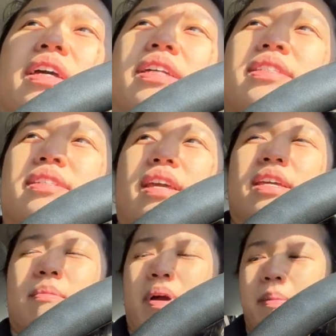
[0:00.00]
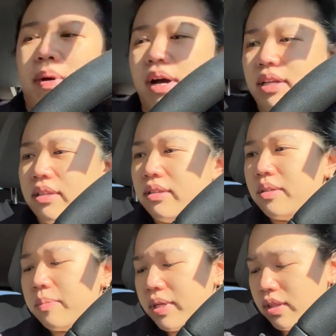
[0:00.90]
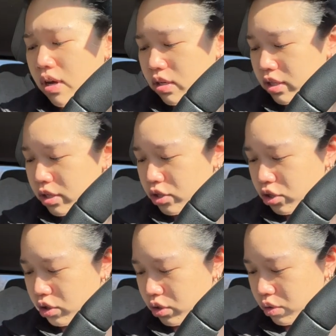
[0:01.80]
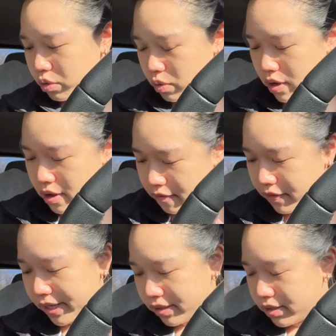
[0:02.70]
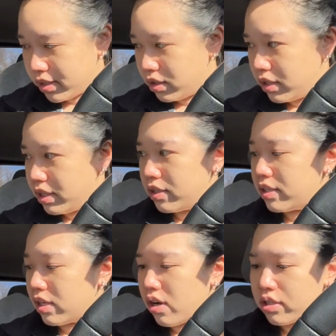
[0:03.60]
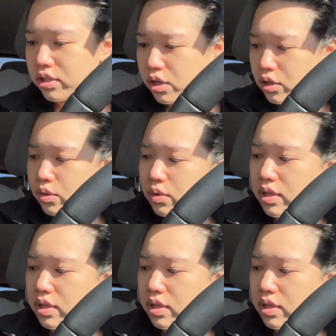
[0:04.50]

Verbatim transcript: it's taking my body a little bit longer to fight this illness and also